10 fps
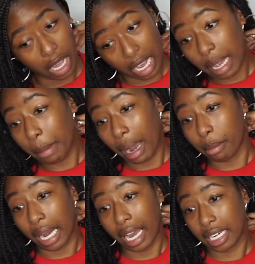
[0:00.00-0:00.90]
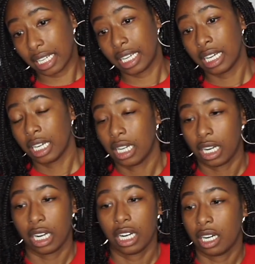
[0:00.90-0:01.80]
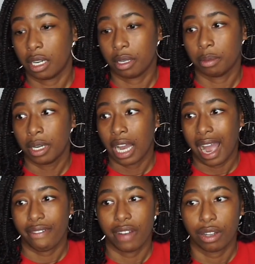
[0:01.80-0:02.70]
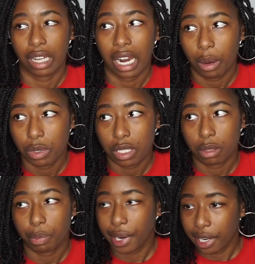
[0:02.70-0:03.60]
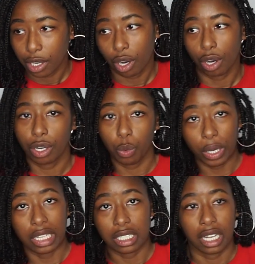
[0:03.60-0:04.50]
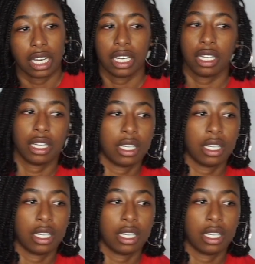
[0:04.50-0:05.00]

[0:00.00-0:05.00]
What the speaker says: in my body. I I found out I was pregnant on a Wednesday.